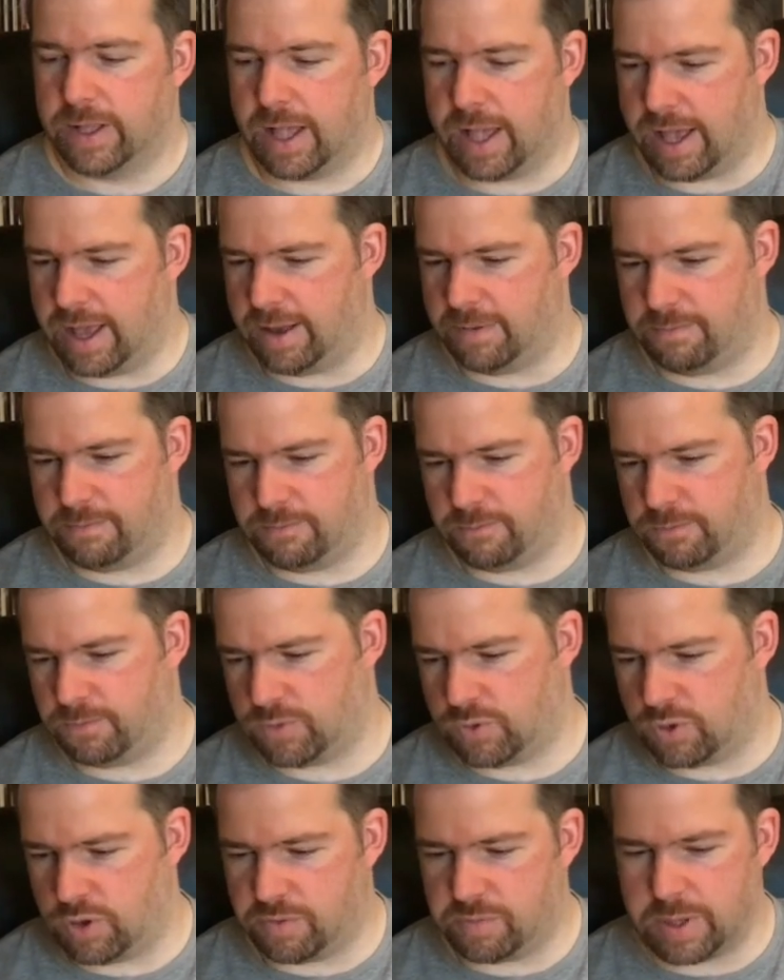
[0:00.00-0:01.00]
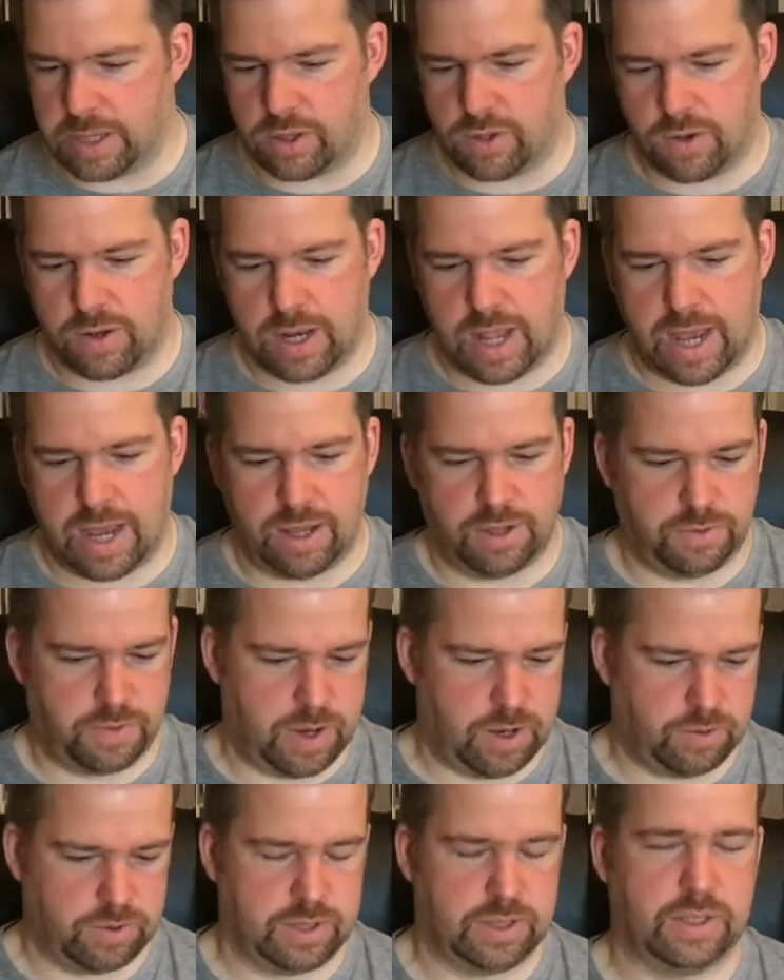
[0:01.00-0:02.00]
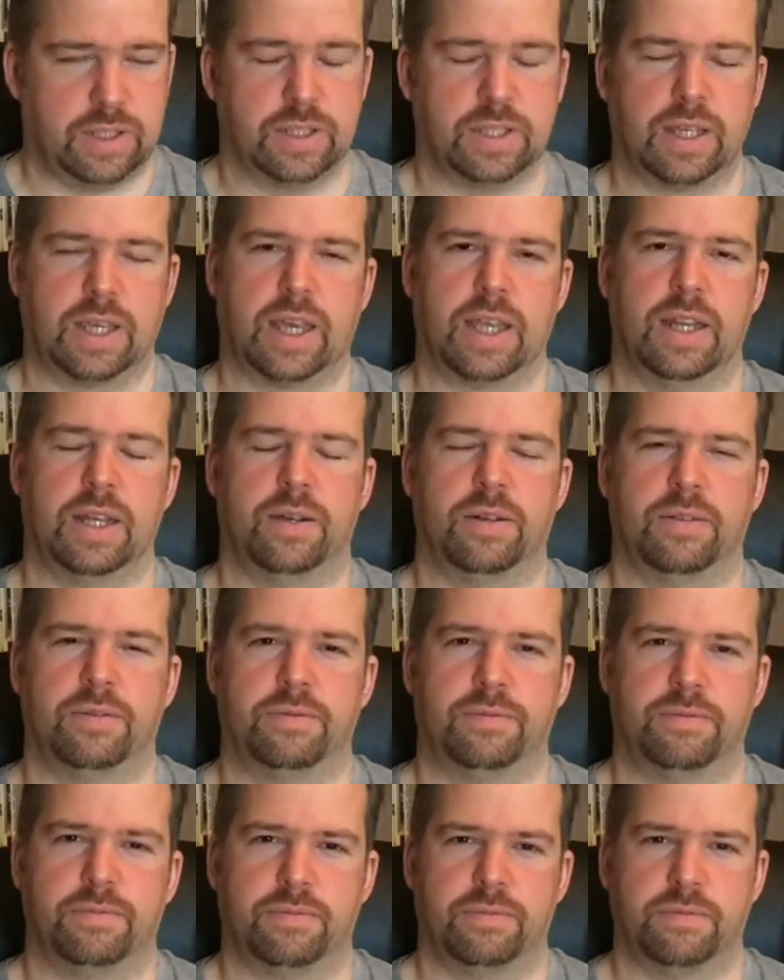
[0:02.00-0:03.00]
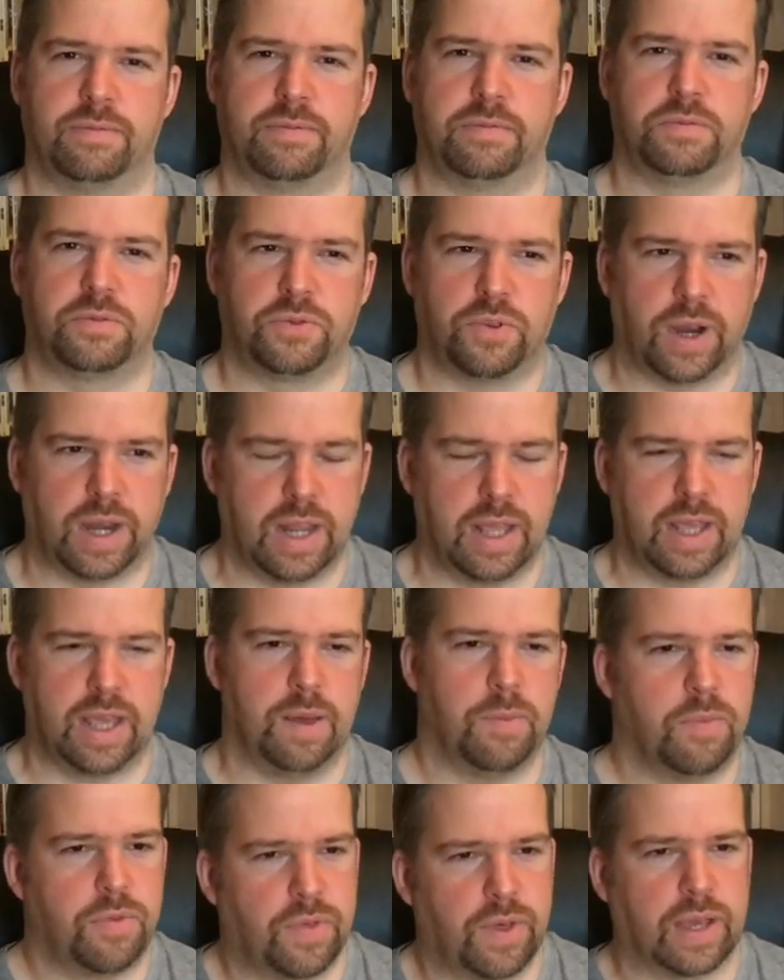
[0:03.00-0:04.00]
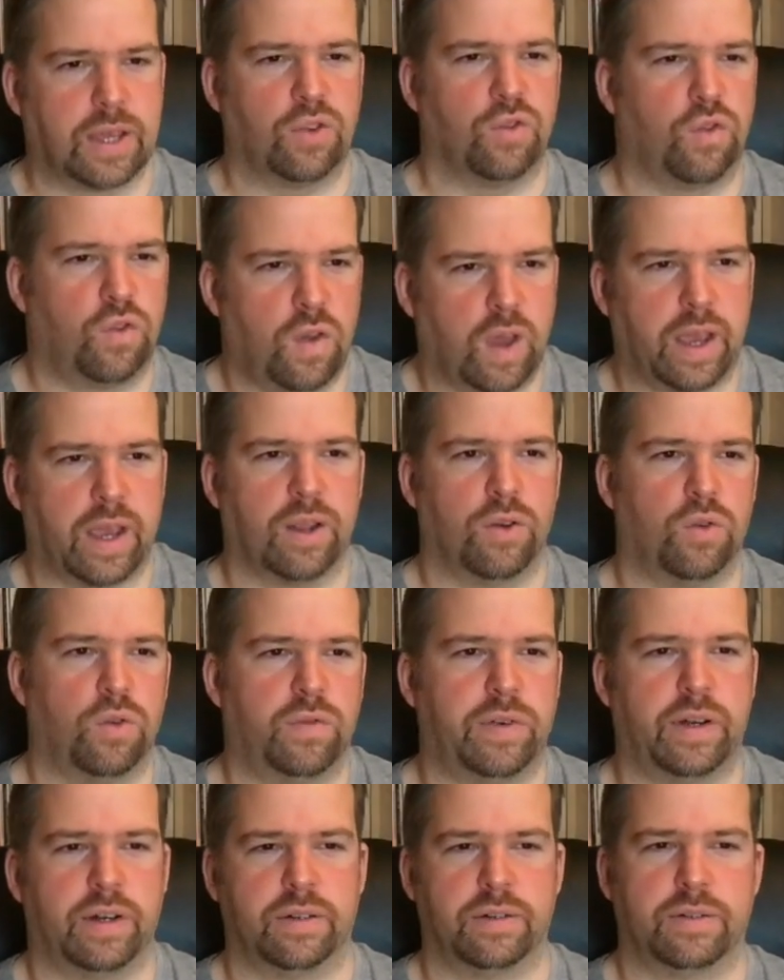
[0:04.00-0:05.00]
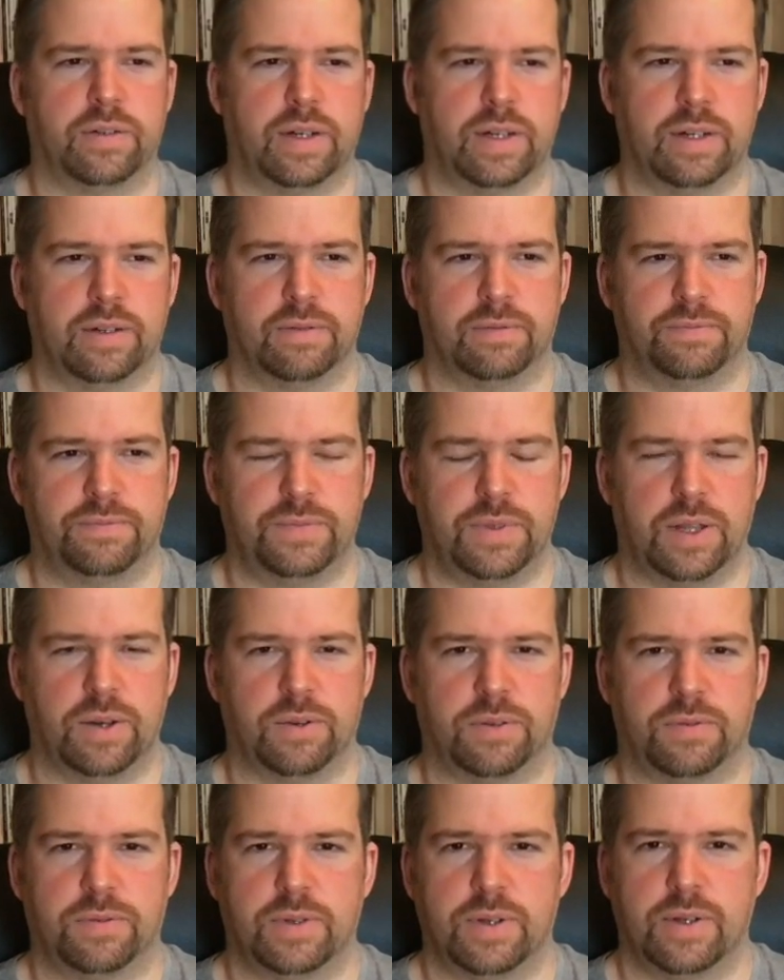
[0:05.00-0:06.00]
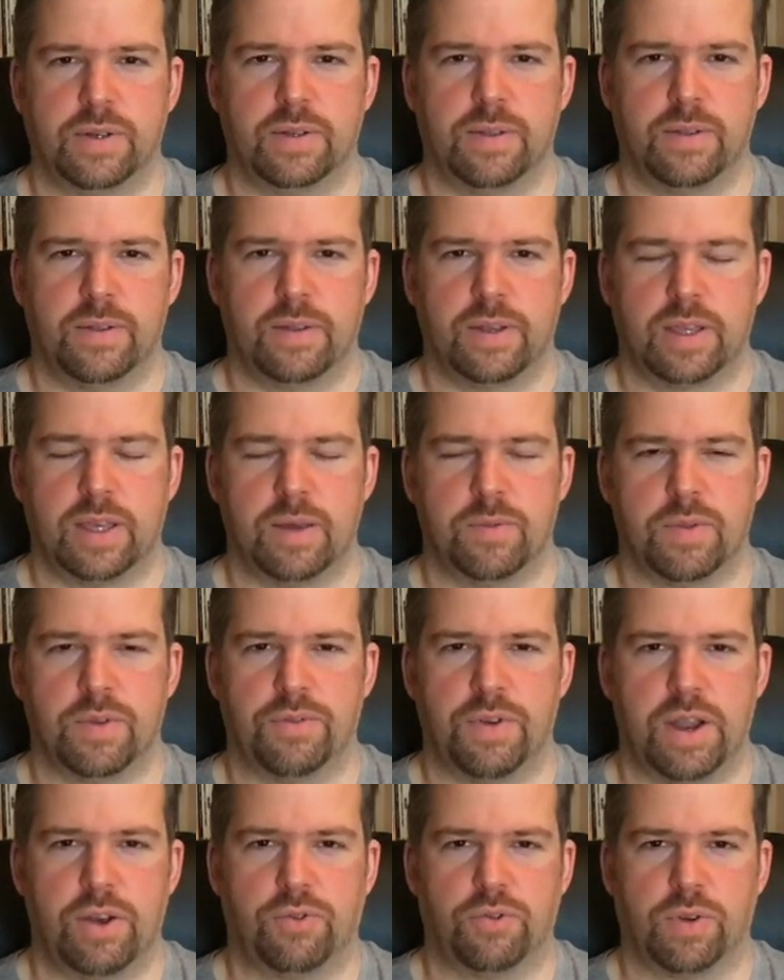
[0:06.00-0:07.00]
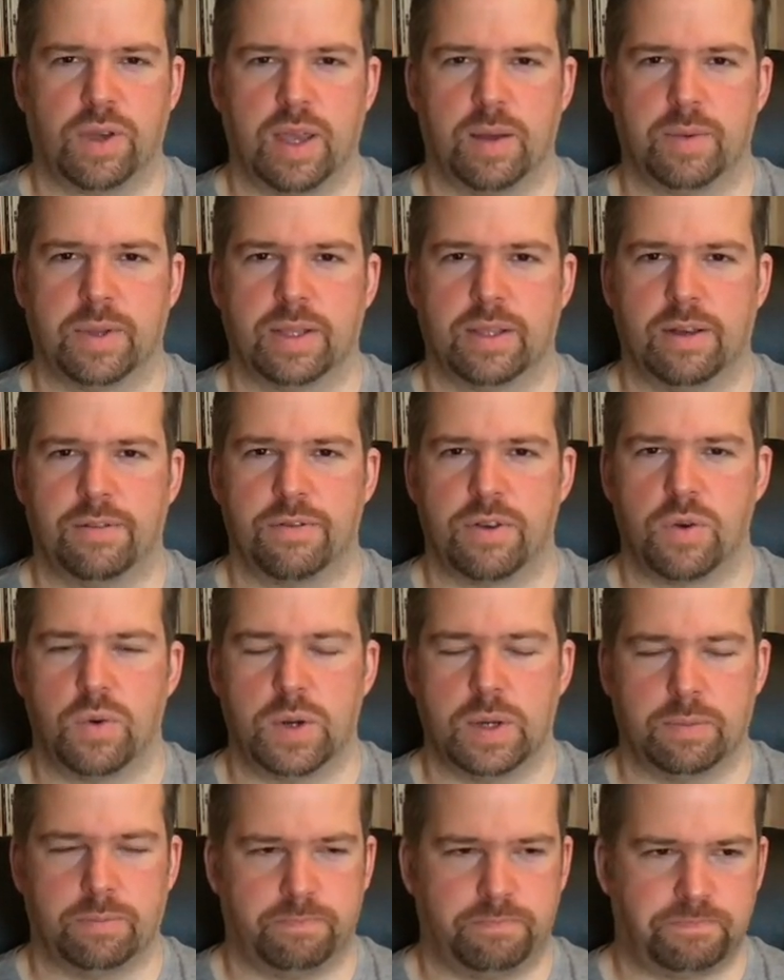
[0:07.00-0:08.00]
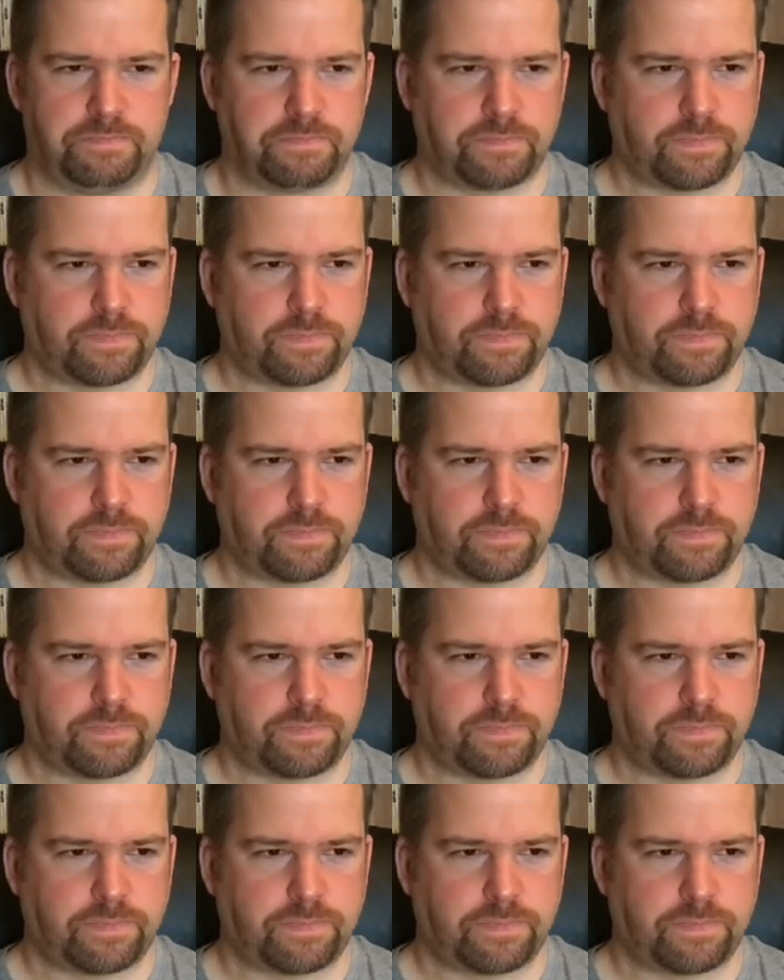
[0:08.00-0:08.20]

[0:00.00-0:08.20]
so I've been doing that as well, just as a kind of trying to keep things ticking over, and you know, keep the retro gaming love going,